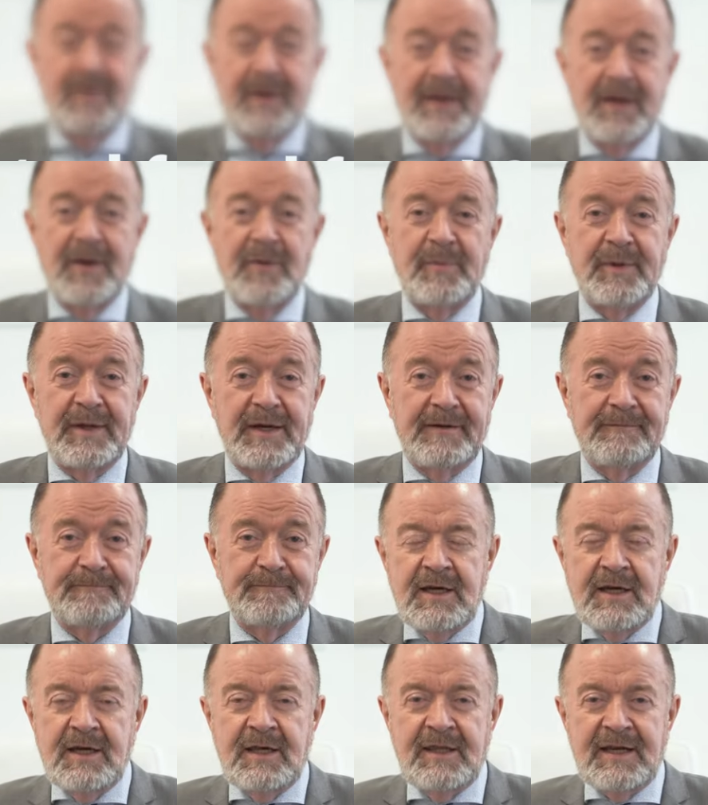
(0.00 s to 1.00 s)
myopia.
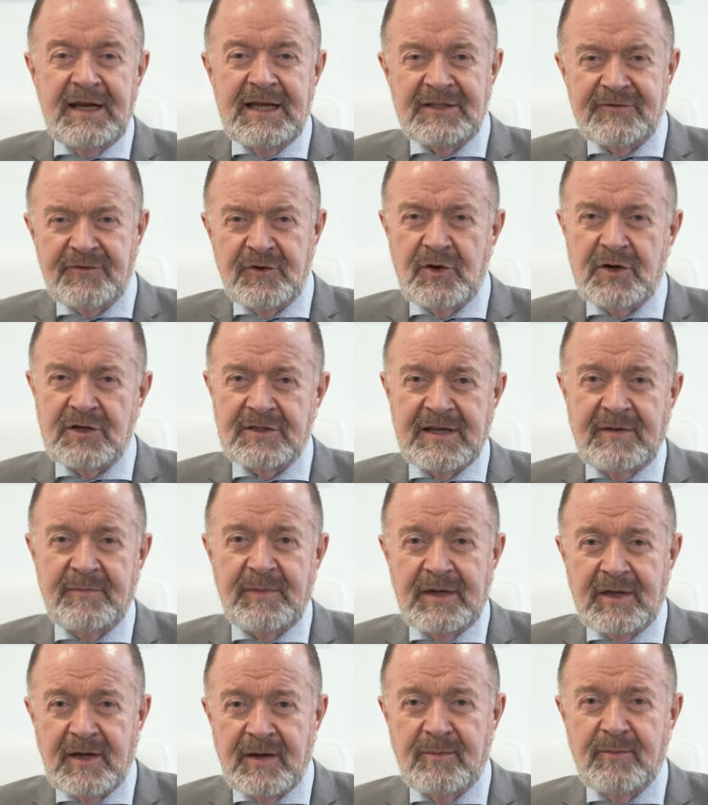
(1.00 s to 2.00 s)
In the last few years, I've
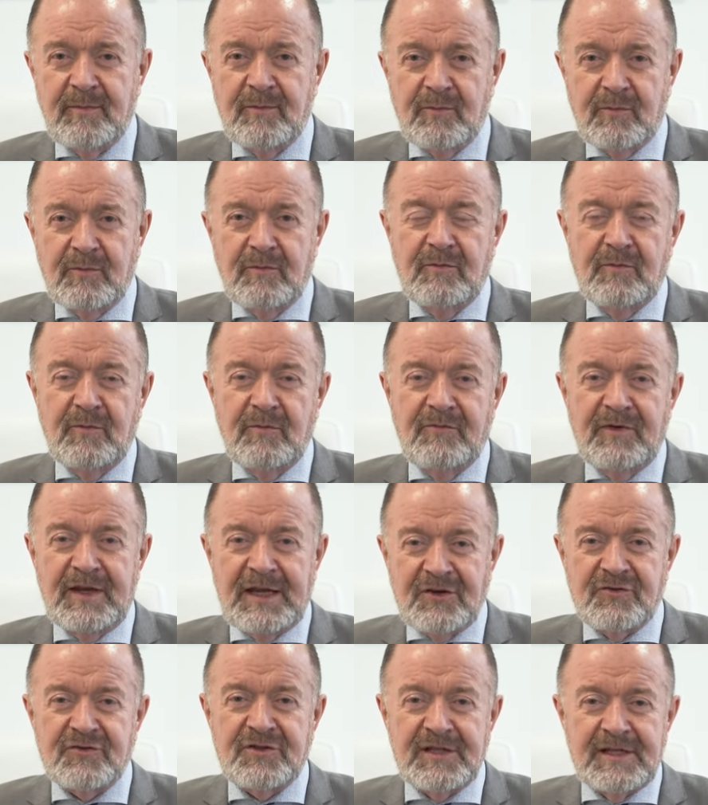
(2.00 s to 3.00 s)
become
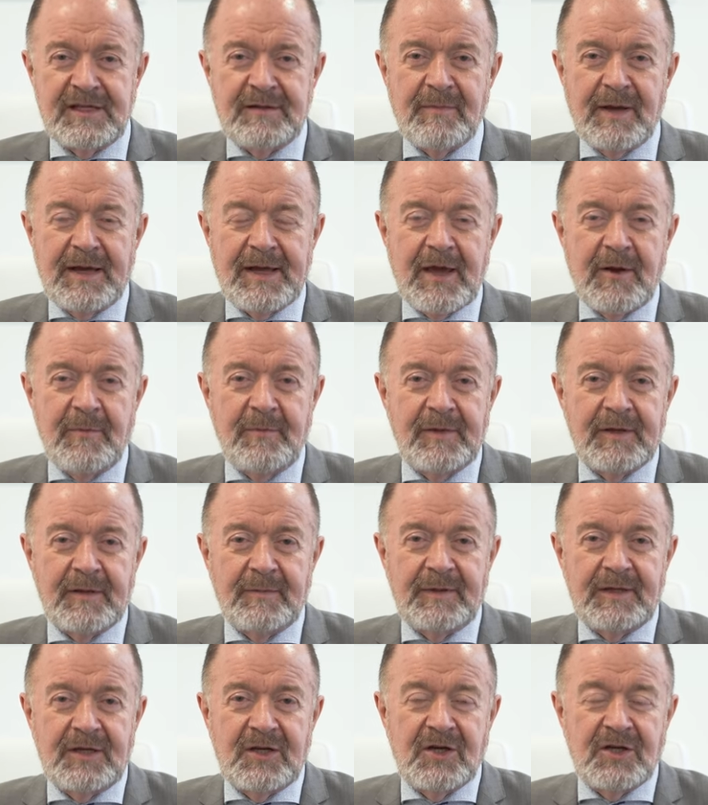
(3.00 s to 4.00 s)
interested in myopia
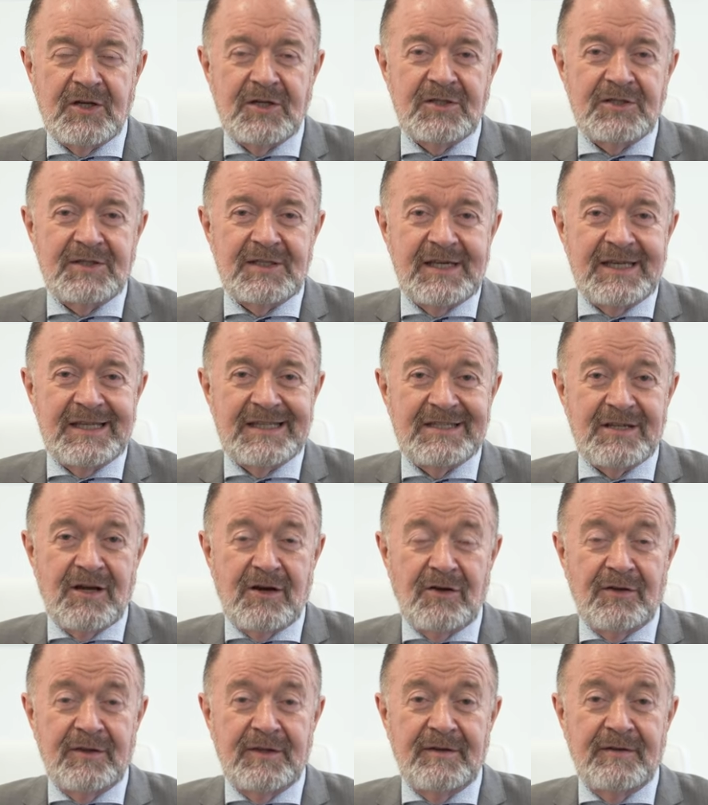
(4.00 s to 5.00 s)
because it's
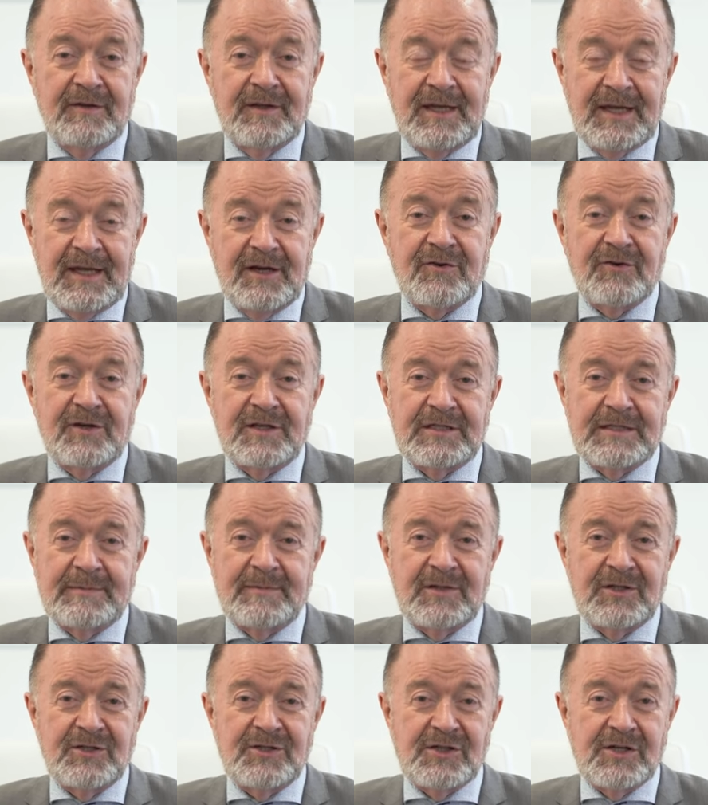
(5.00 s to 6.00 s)
on the increase among